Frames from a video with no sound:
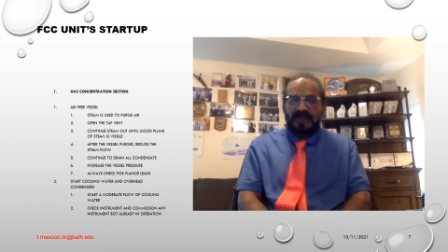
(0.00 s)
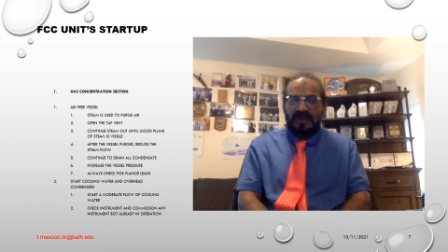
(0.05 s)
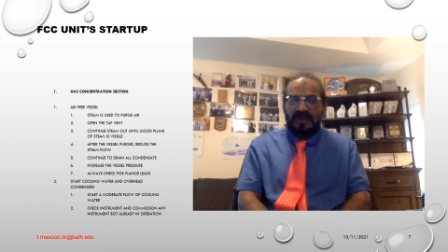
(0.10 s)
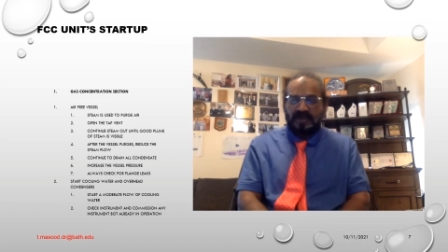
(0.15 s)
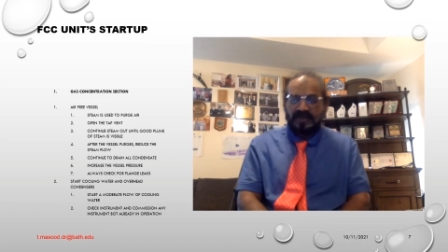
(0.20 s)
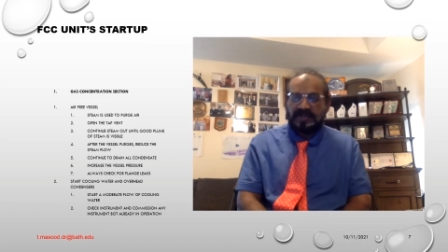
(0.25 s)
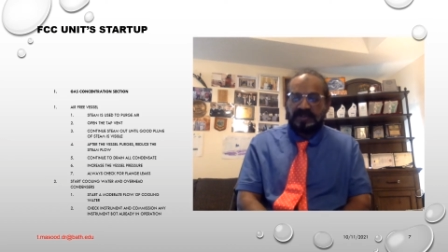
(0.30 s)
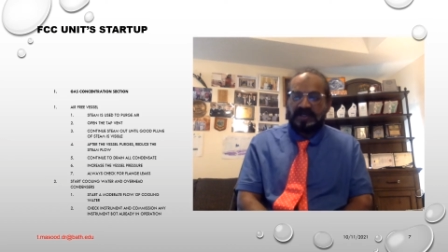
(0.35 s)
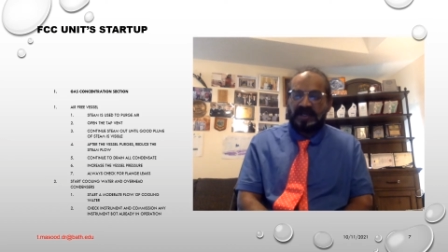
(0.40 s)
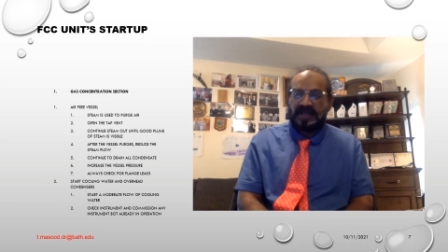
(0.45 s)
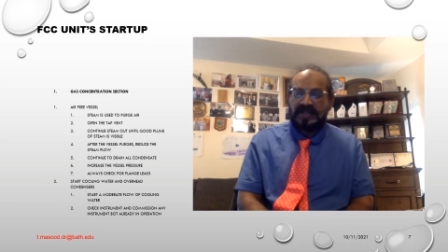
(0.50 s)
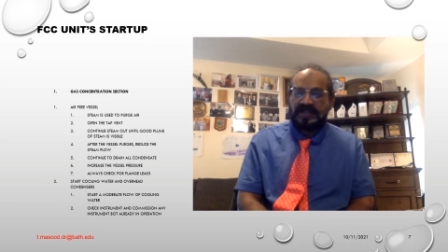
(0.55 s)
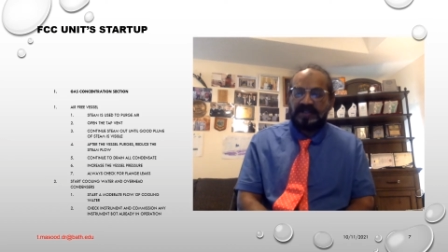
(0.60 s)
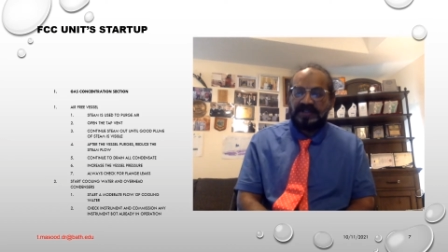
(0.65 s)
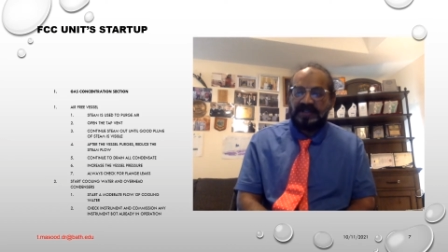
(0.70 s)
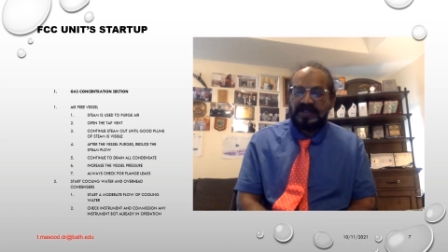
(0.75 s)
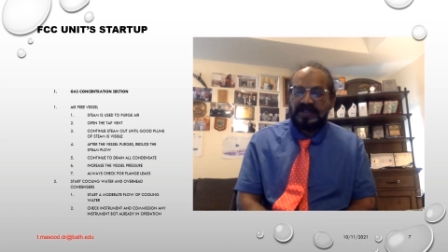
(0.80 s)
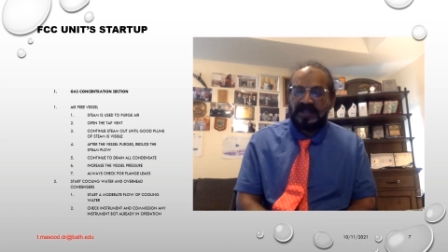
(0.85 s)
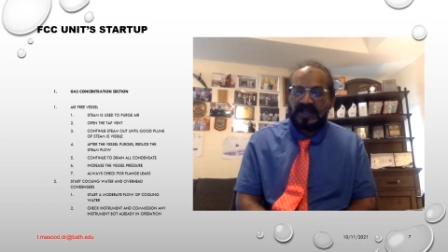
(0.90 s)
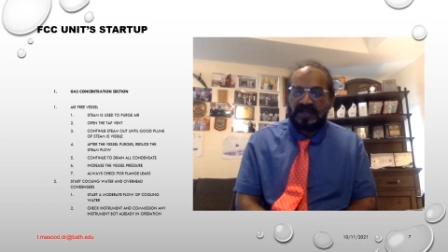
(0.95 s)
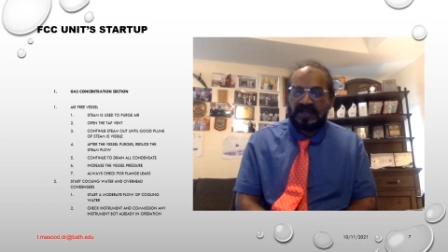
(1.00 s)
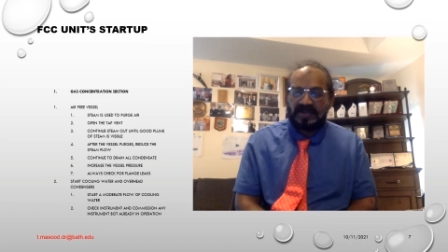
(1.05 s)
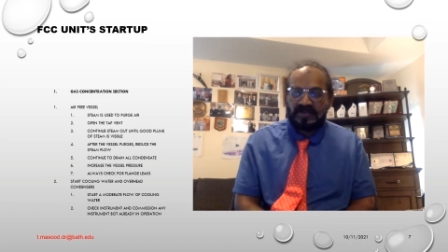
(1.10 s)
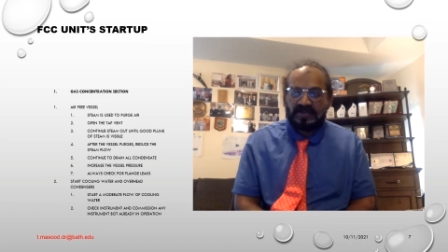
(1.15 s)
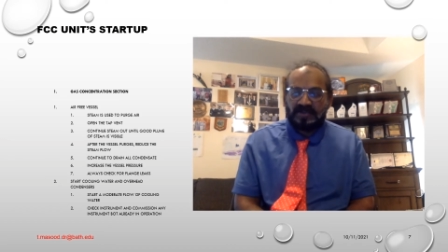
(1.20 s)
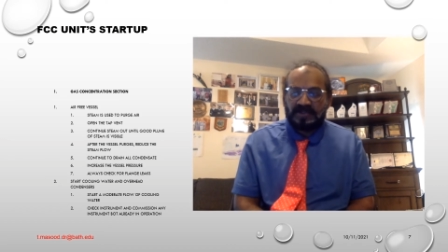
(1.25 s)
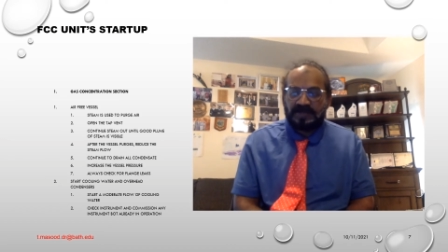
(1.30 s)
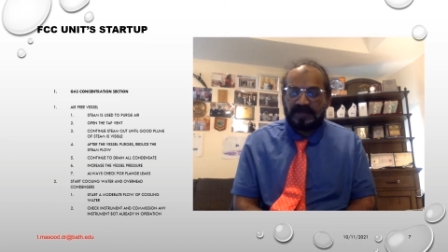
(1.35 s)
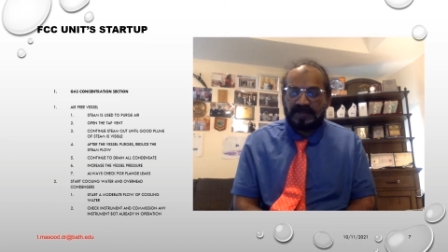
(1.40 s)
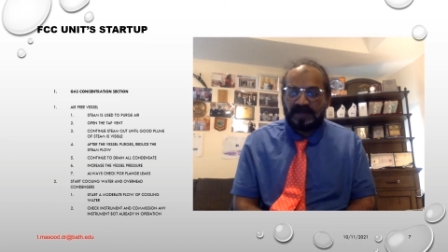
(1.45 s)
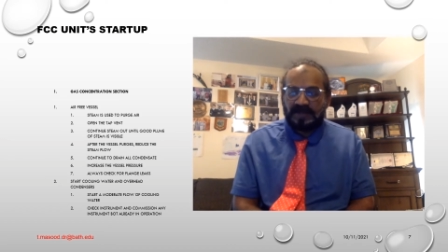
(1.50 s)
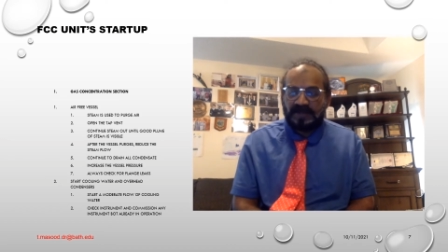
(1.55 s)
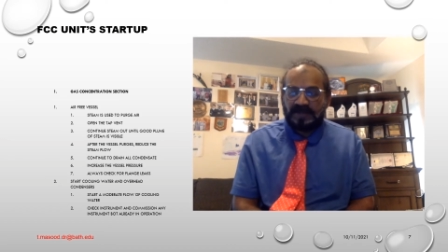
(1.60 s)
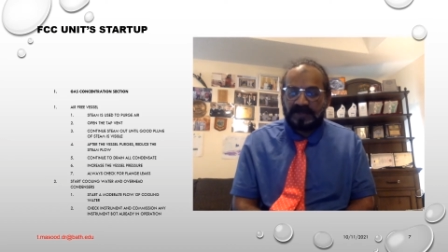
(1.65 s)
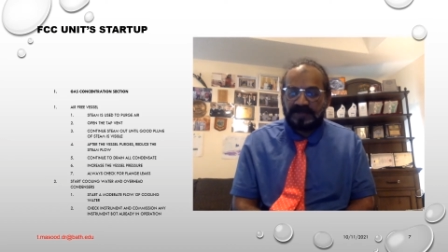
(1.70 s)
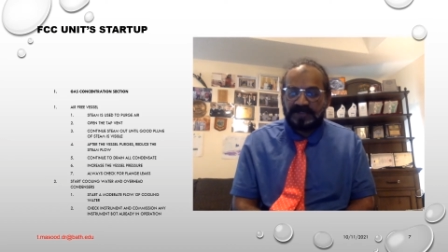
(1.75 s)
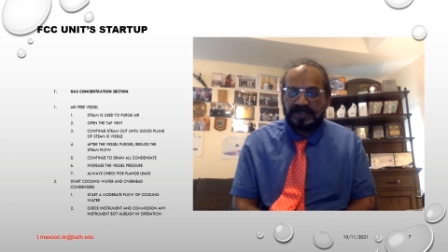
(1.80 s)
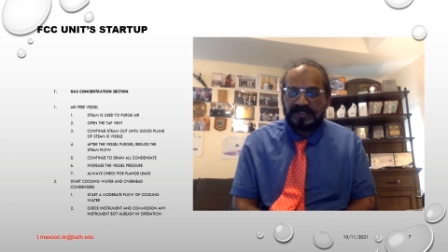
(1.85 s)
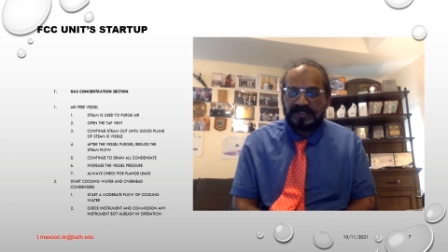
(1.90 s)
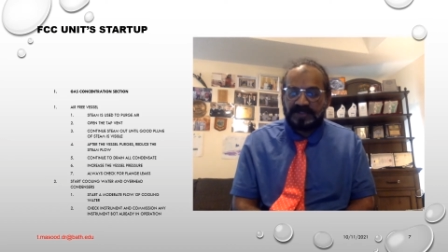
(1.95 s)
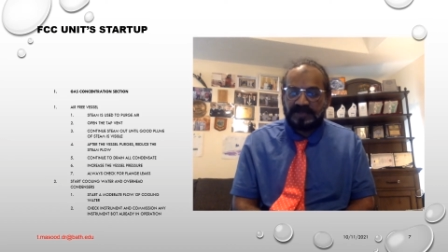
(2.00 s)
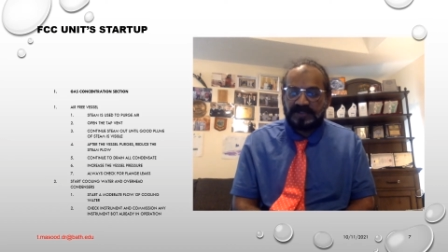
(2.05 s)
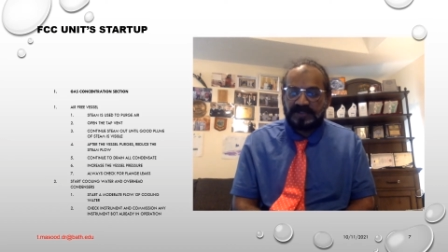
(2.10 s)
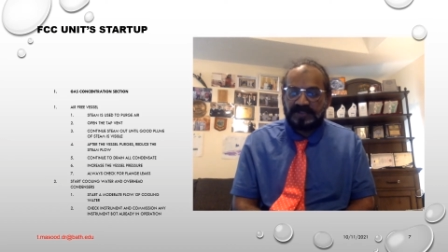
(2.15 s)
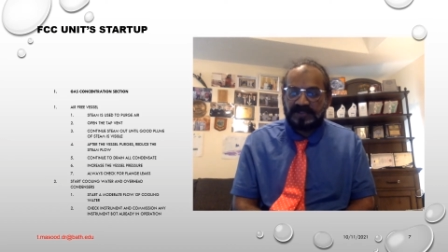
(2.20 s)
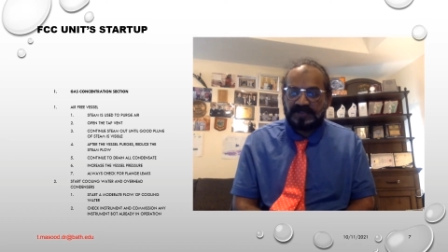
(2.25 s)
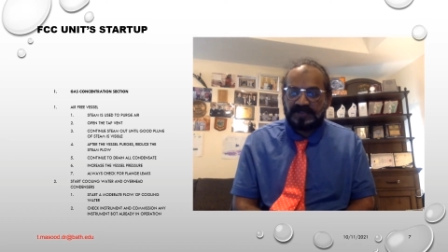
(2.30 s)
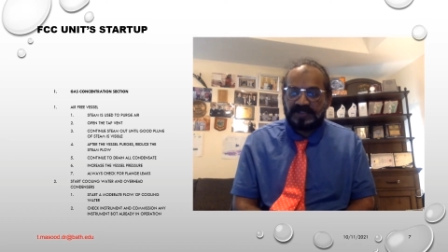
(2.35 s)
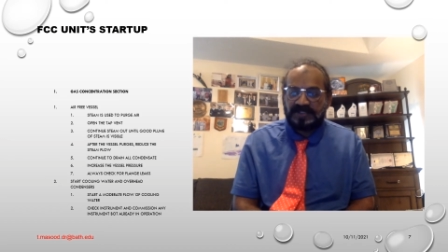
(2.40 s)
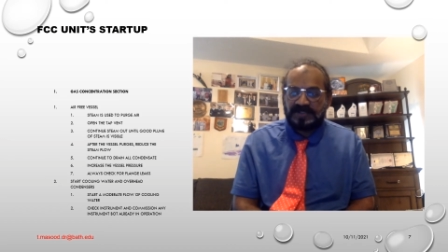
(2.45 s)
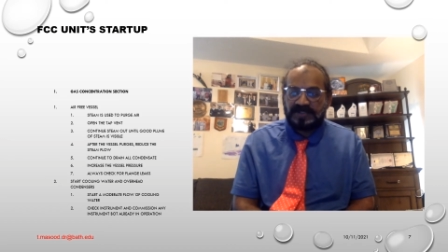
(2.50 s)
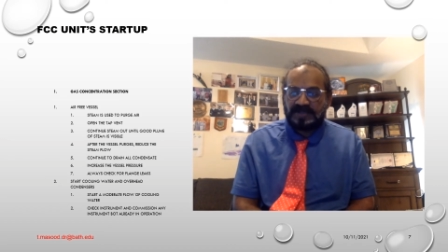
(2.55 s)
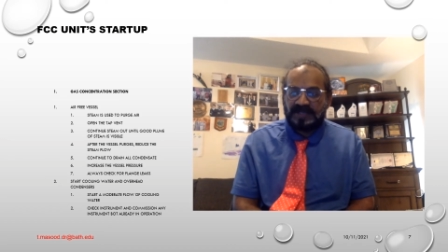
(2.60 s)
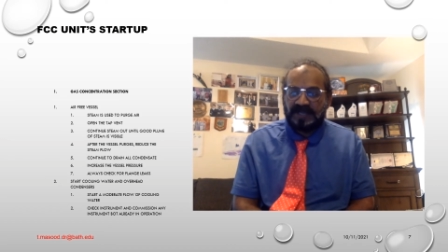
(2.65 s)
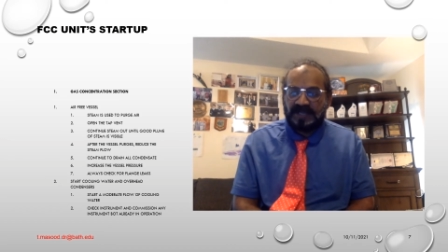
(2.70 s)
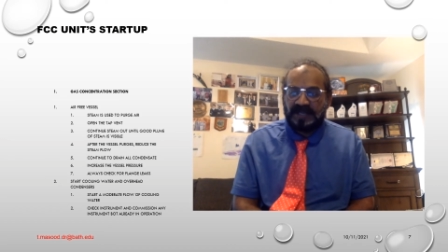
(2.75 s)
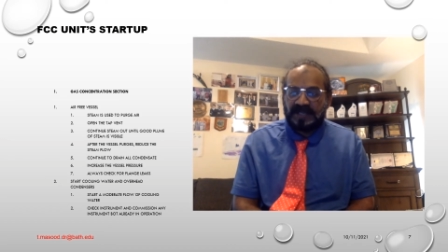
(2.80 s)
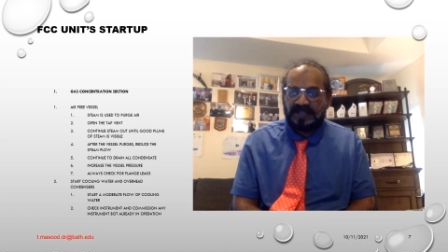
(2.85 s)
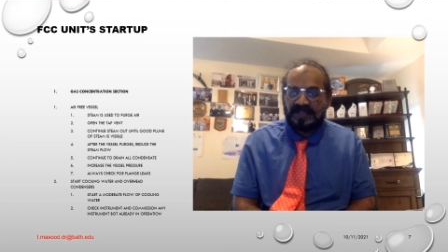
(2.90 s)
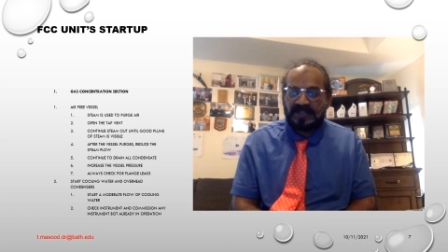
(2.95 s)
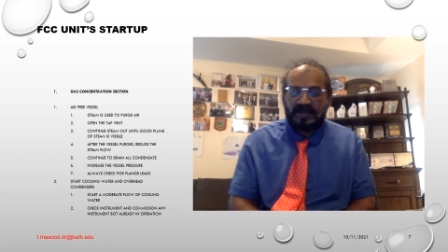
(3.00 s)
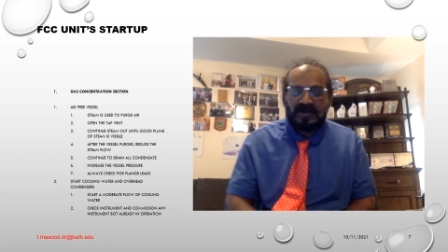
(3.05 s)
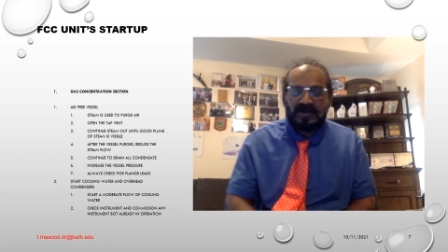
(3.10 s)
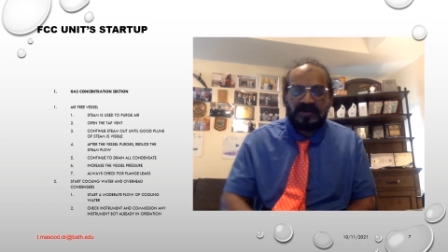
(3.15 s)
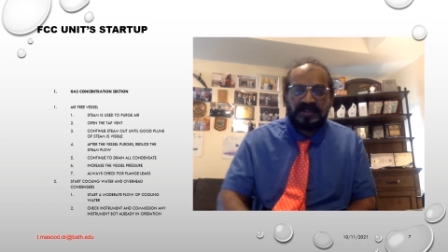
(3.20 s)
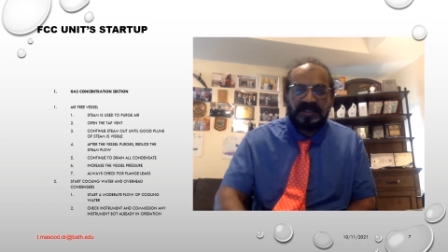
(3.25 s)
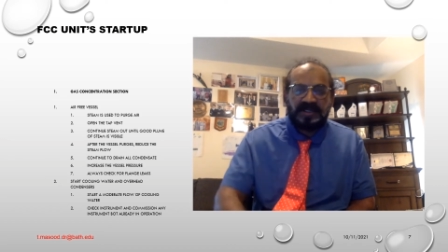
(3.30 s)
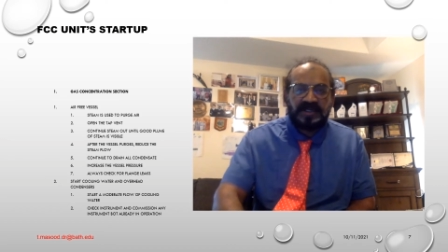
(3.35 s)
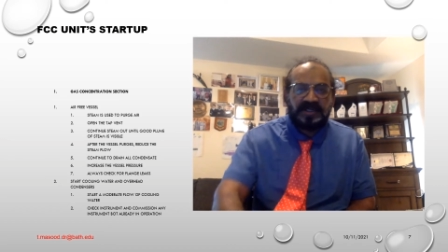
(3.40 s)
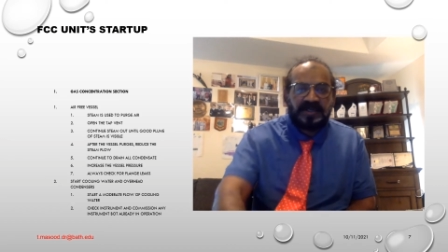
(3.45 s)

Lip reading: until a good plum of steam is visible at the outlet of